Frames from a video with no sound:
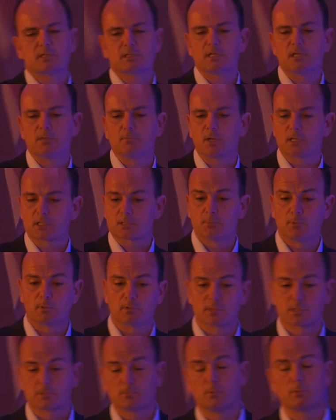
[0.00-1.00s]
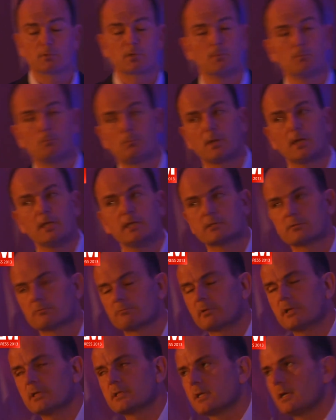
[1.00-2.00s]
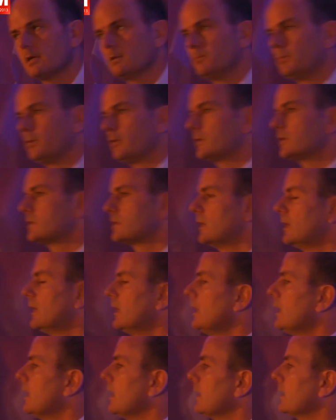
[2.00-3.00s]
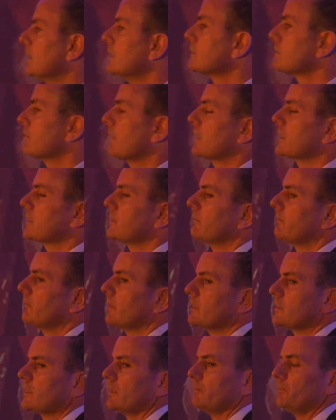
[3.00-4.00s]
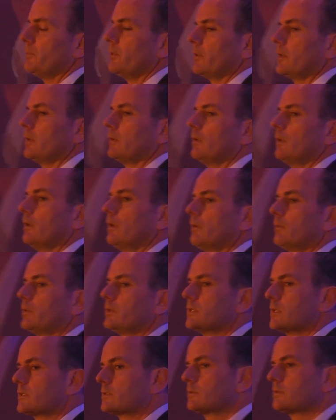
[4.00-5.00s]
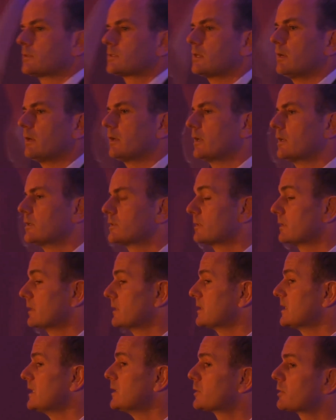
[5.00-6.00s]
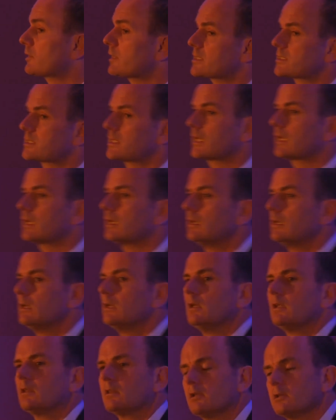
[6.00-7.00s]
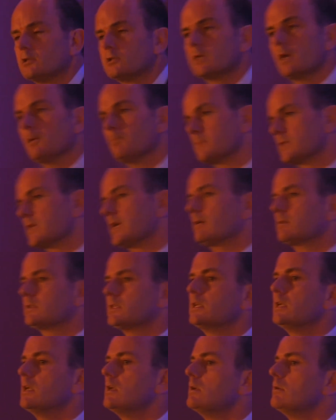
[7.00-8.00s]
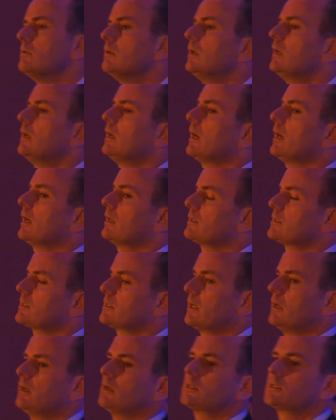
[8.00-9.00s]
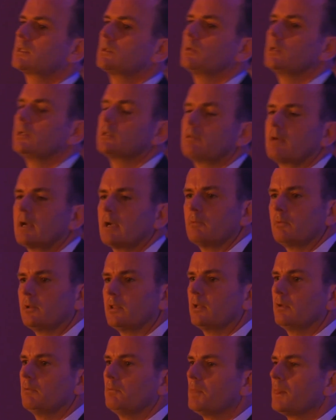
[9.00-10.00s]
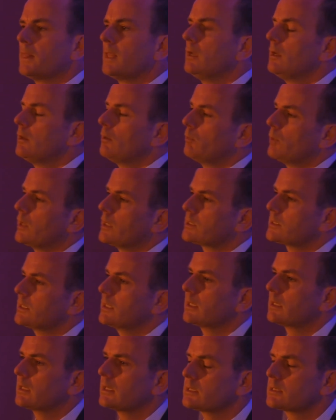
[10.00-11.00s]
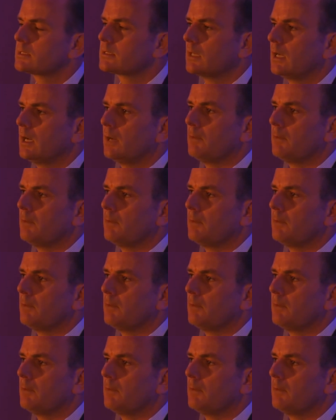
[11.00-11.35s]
seen much more as a more complete retail point, an interactive retail point along with digital signage that is interesting, that jumps out at you and starts to interact with you. We're seeing this